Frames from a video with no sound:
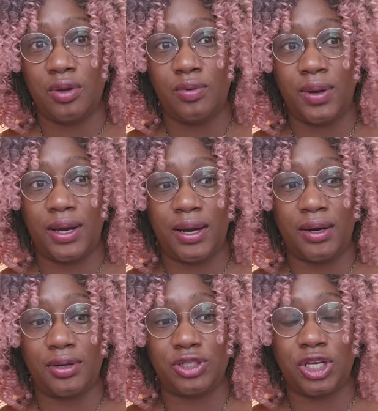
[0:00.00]

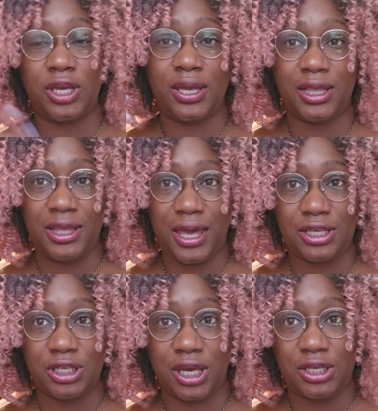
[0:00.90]
where she could get the
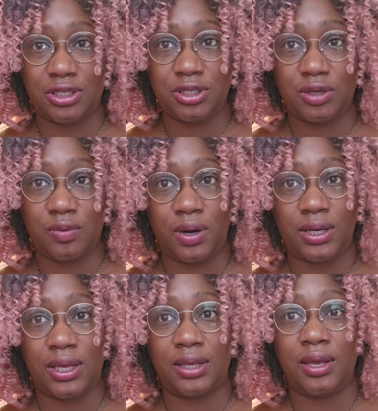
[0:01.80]
education she
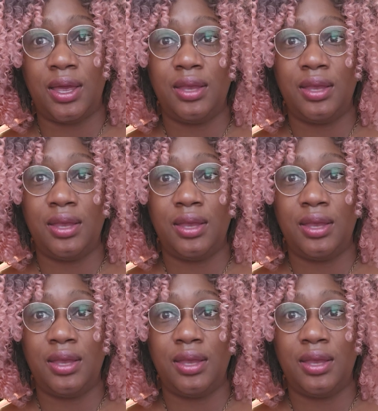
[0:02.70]
wanted,